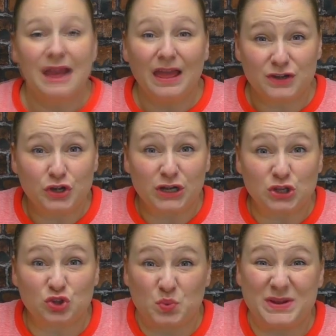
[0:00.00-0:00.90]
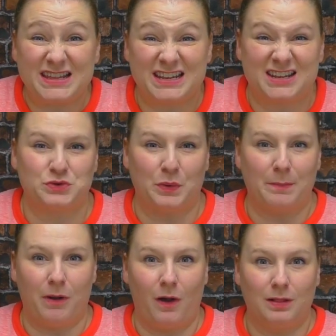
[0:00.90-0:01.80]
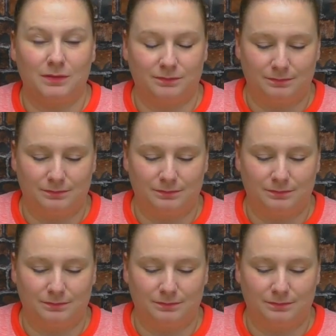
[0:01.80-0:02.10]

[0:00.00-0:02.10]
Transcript: and then you're going to squeeze it into a ball.